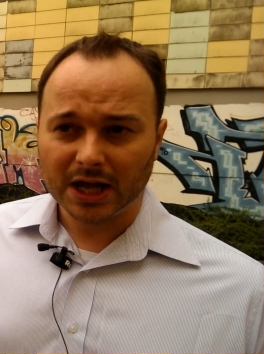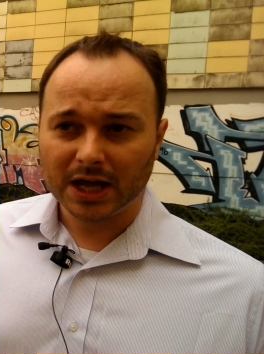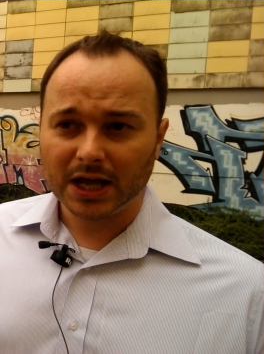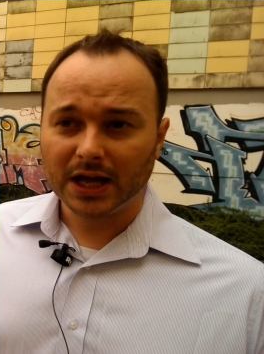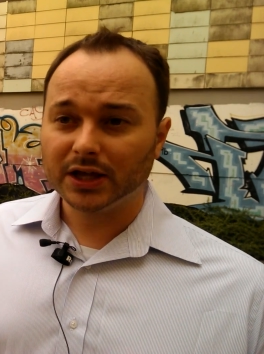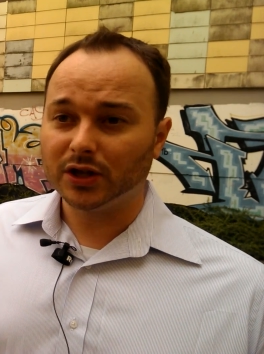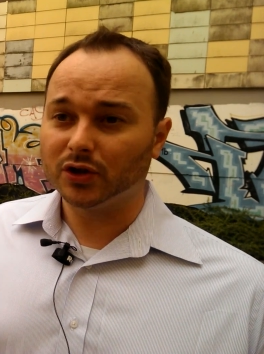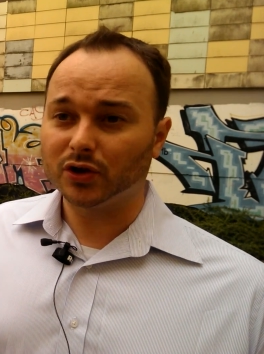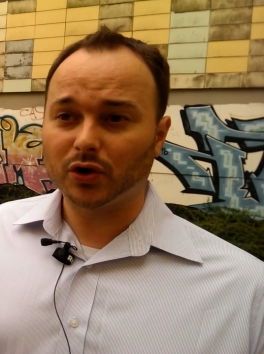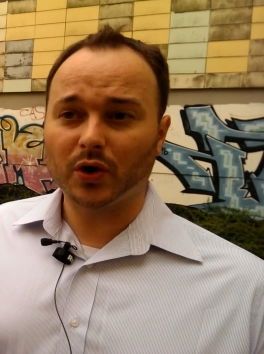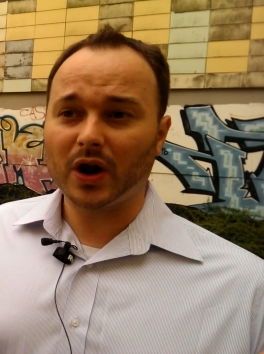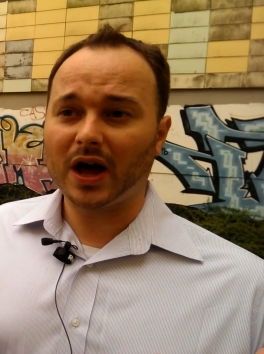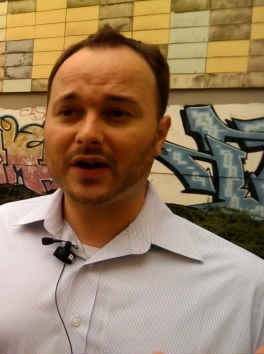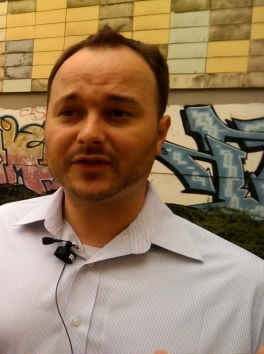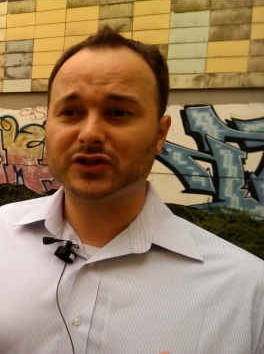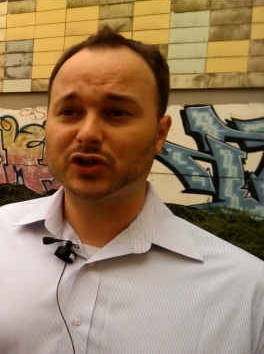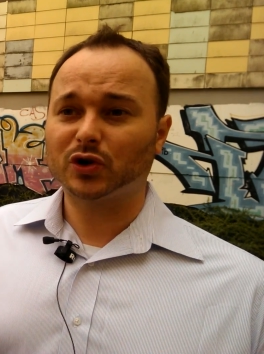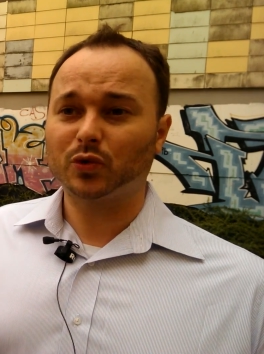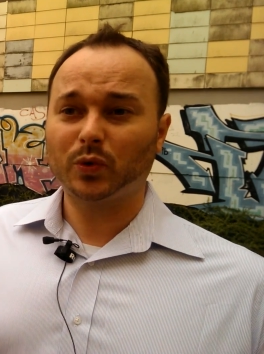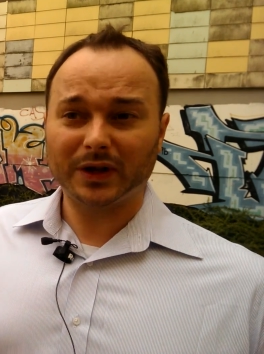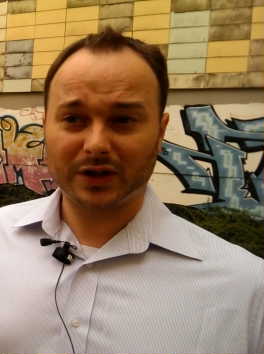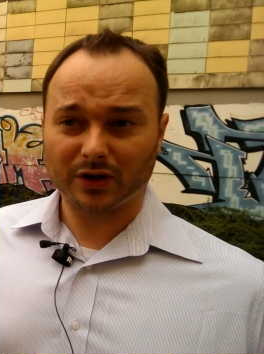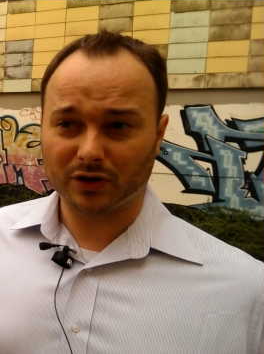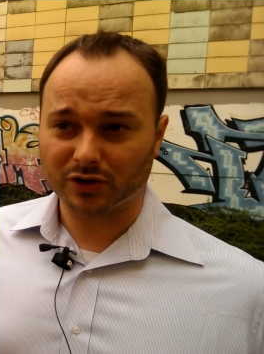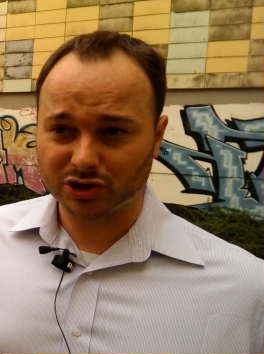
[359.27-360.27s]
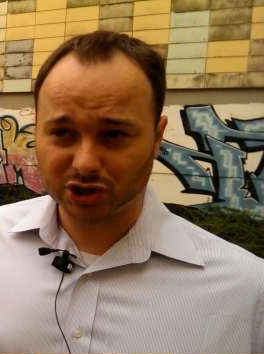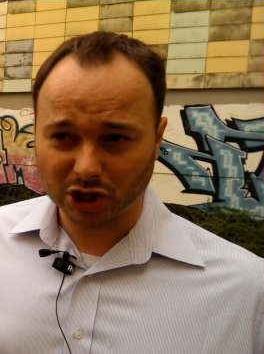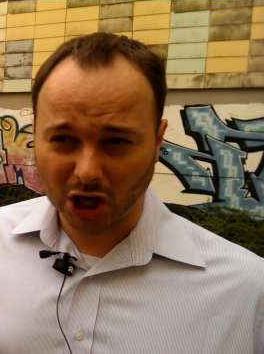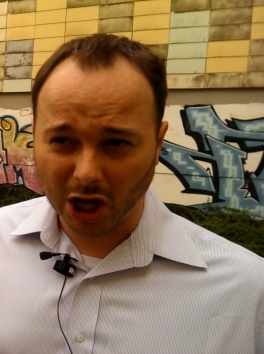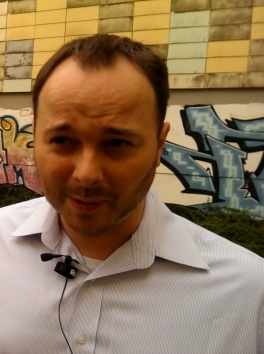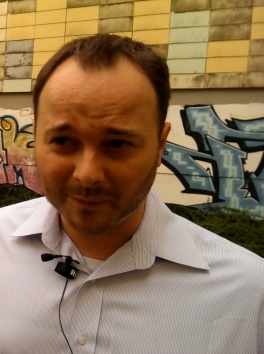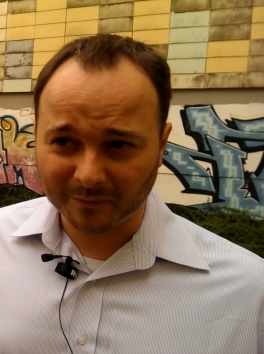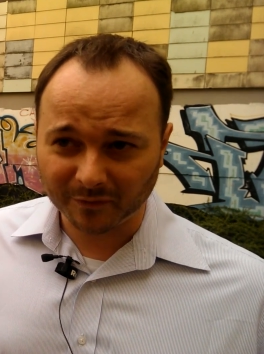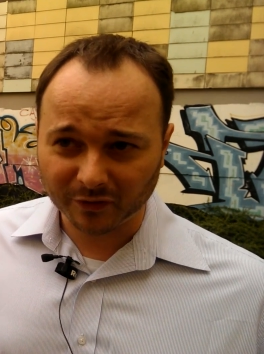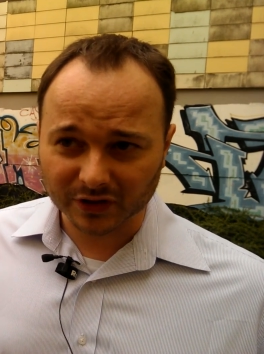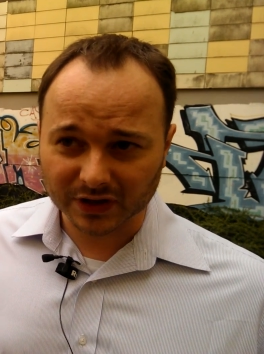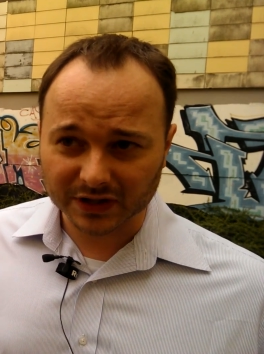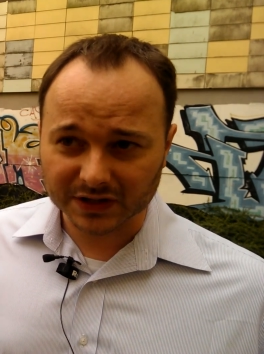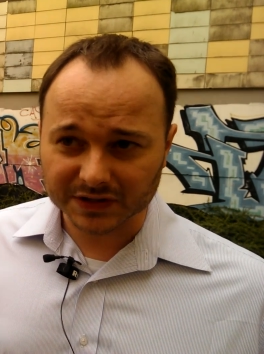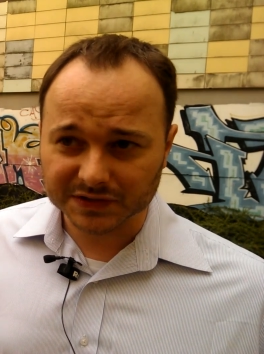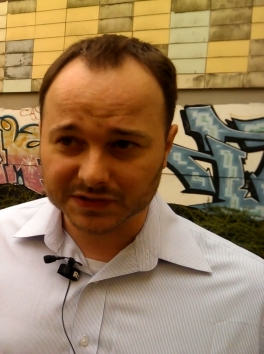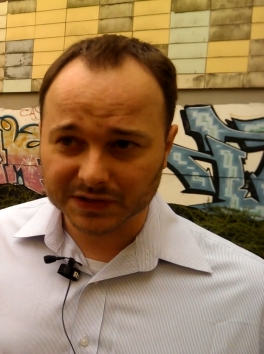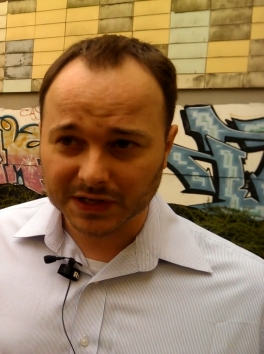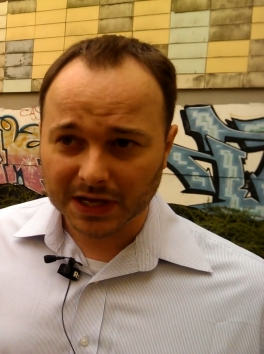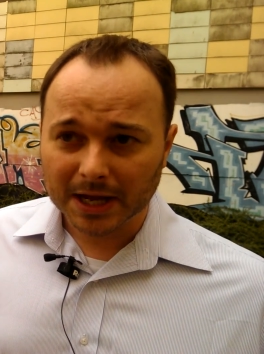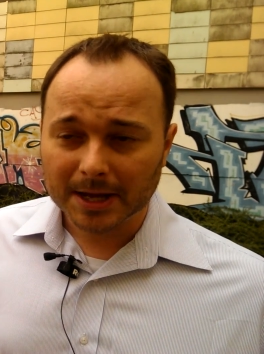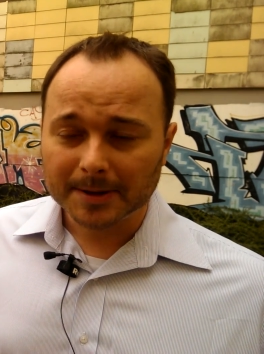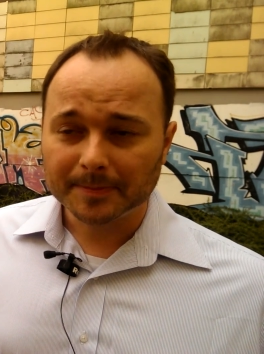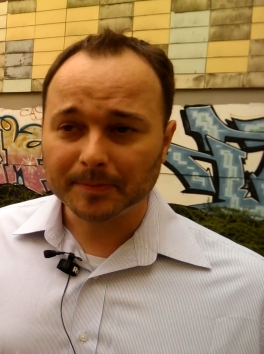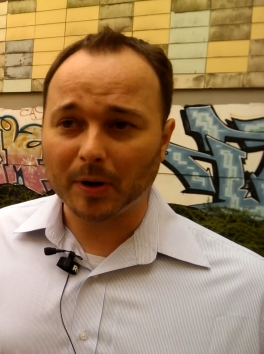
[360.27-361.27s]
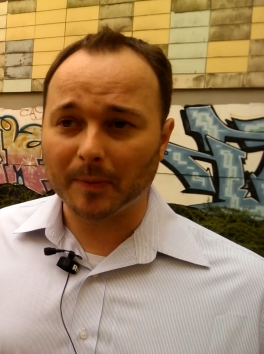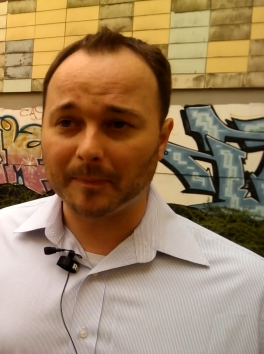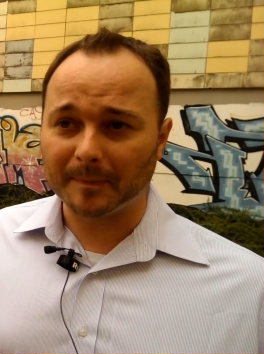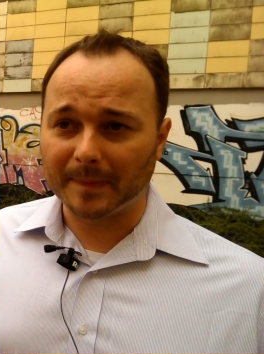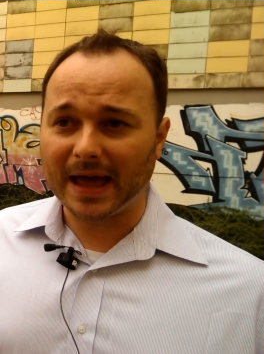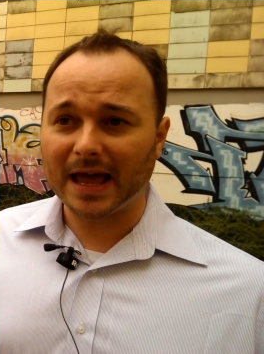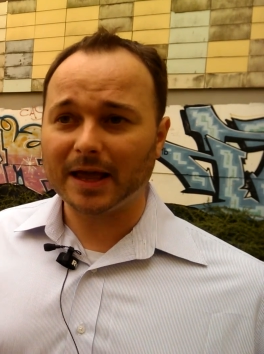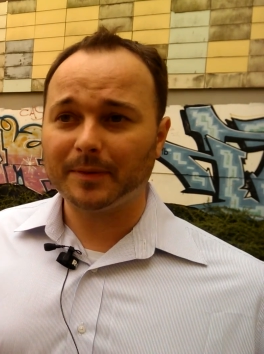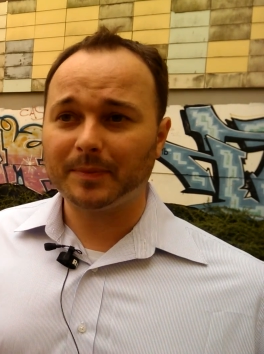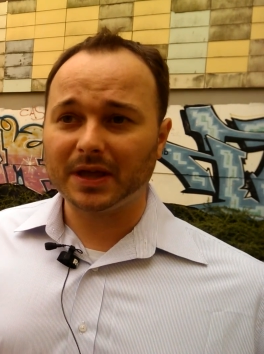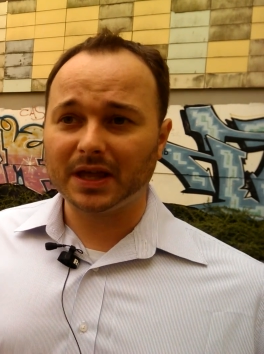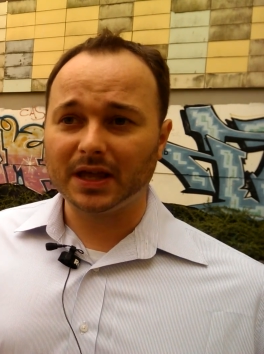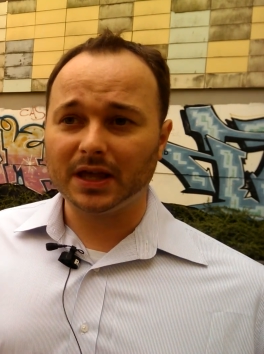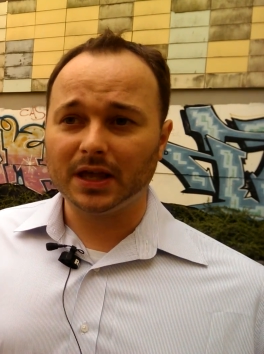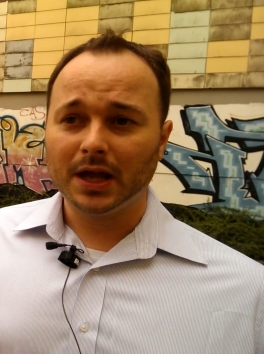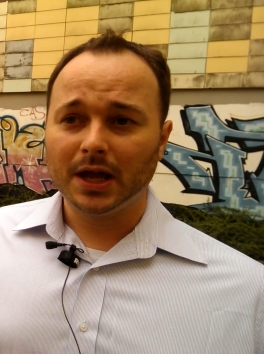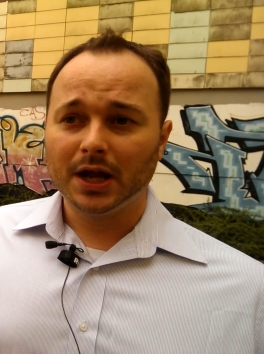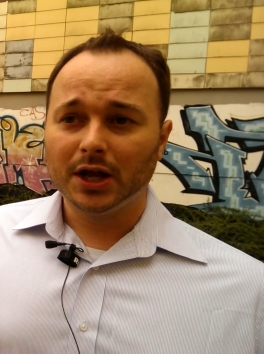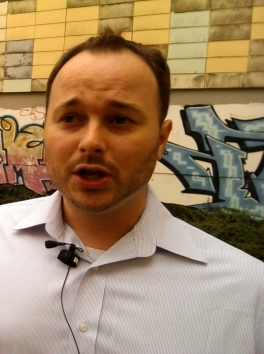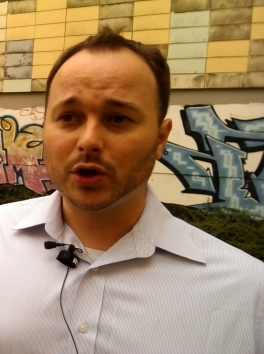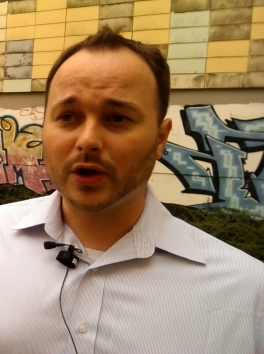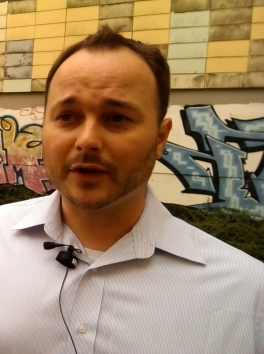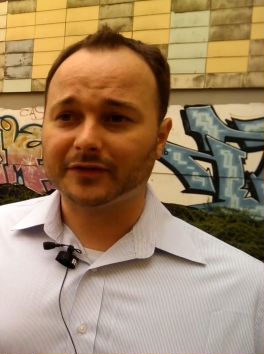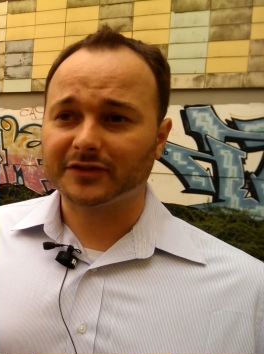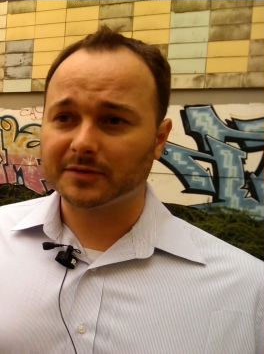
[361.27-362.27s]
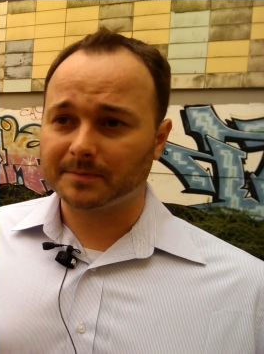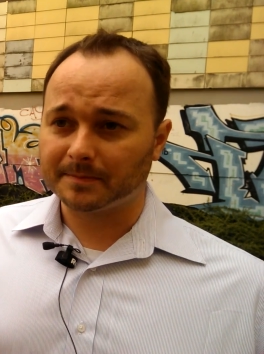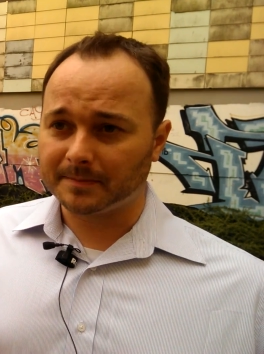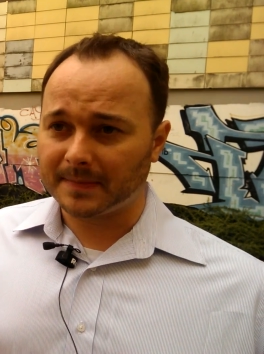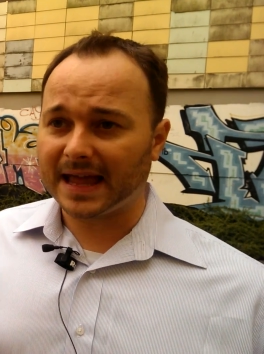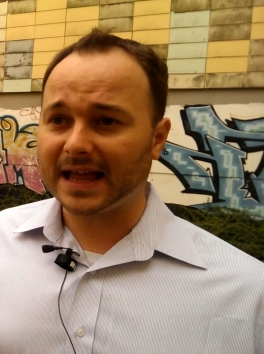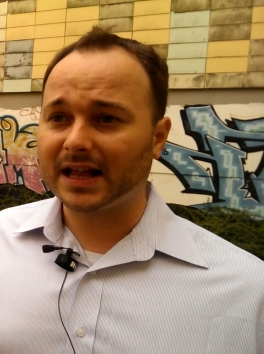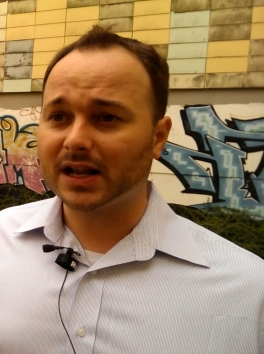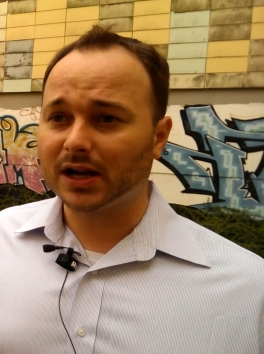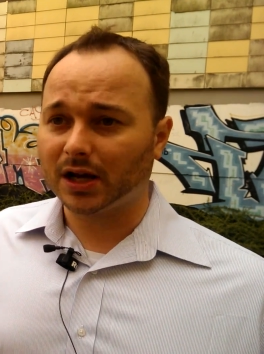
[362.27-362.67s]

You don't have to quit your job for this. But maybe you have to make a